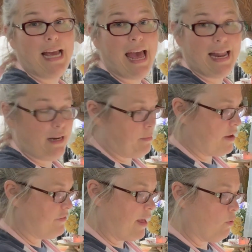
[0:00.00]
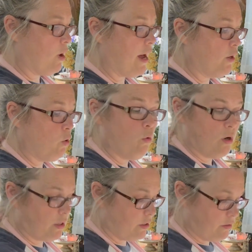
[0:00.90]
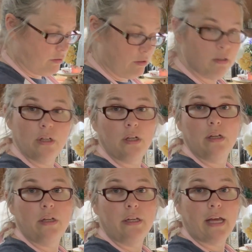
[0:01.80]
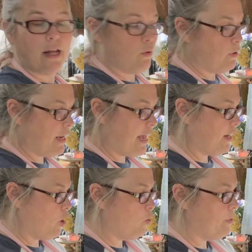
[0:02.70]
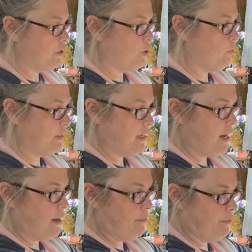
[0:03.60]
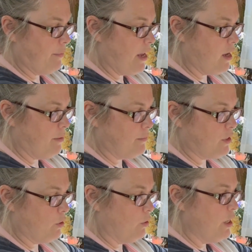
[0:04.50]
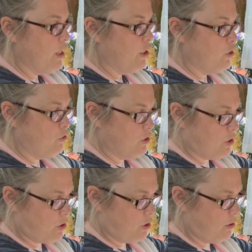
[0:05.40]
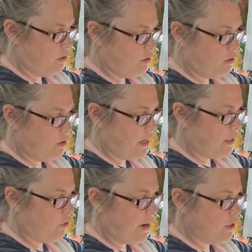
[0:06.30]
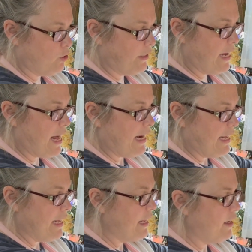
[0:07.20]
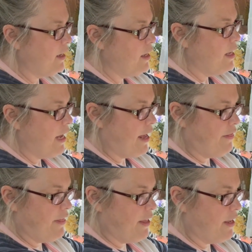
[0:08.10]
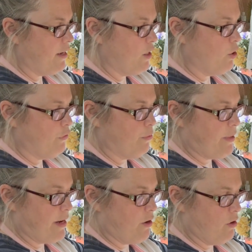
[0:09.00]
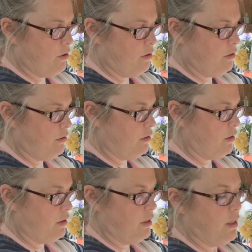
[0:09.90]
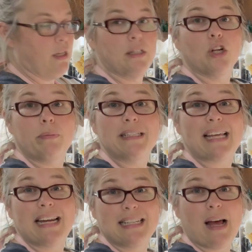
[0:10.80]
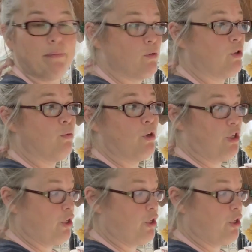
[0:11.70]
add in my flour. I don't wanna add a whole bunch at one time. So you just kind of gradually add it in and then go from there. Little bits at a time is what you want to